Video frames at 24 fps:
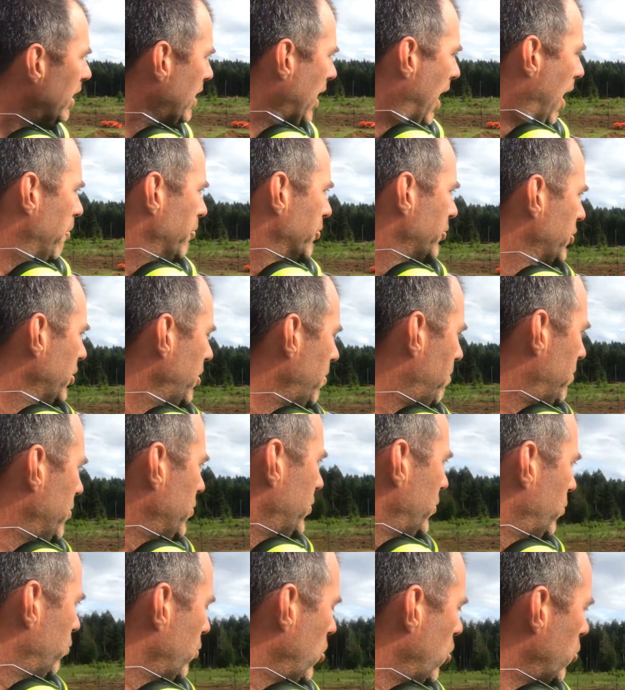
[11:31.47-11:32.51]
I was gonna build
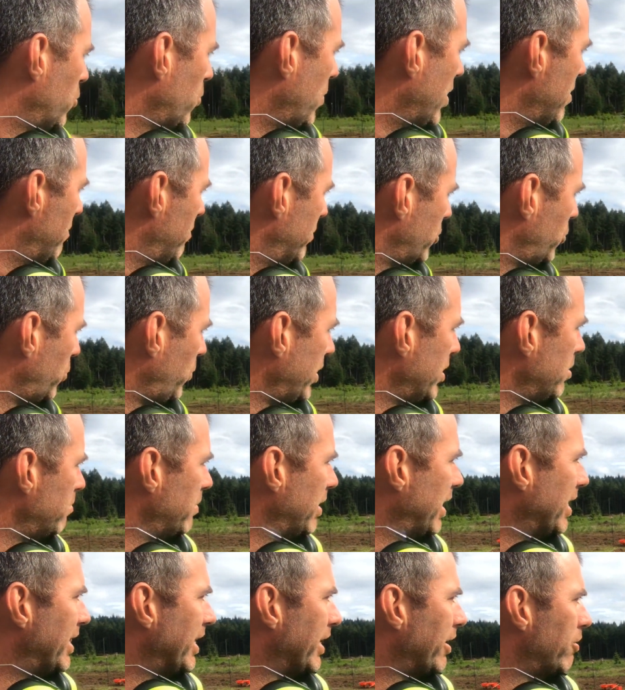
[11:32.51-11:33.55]
a roadway in between, but
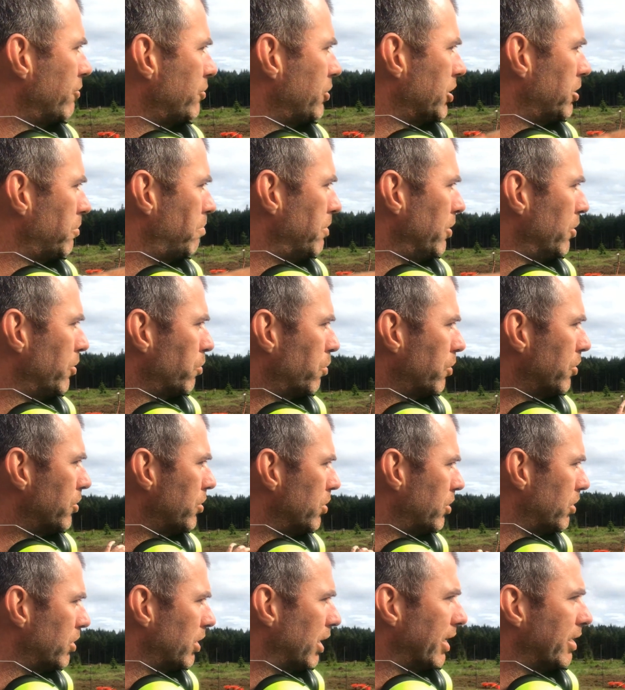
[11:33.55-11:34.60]
I think I'll just build where
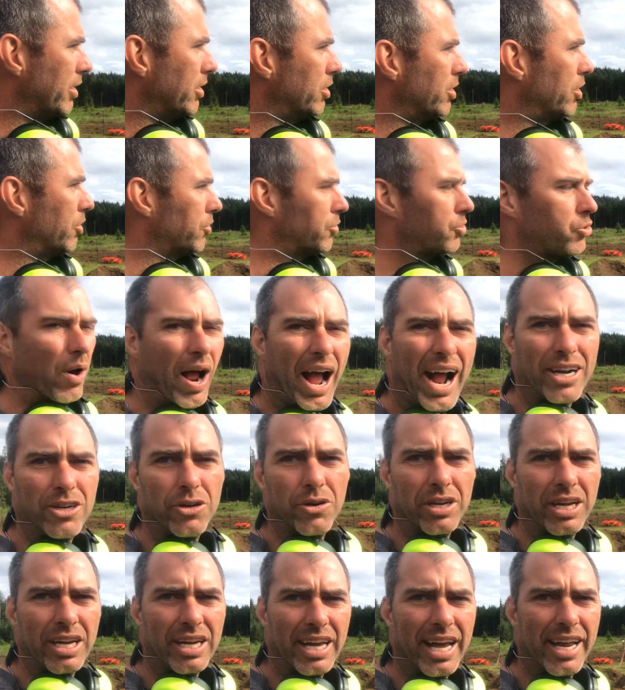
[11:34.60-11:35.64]
the little tractor
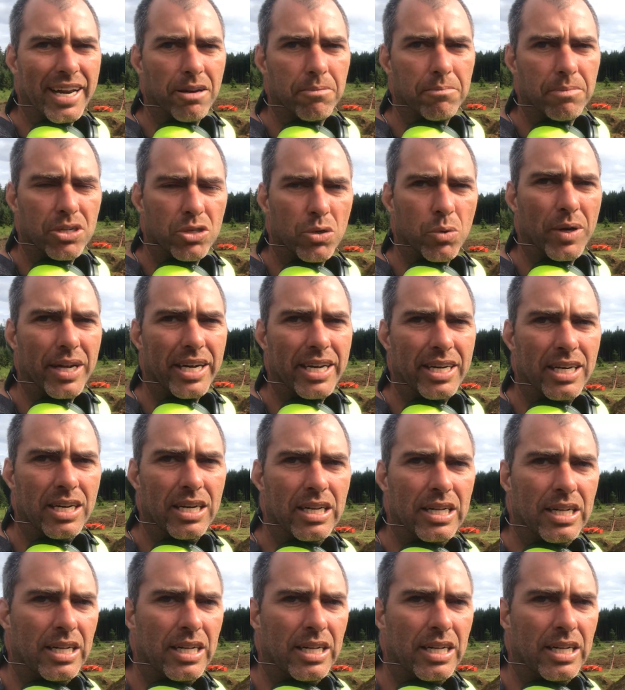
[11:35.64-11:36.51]
can get in between.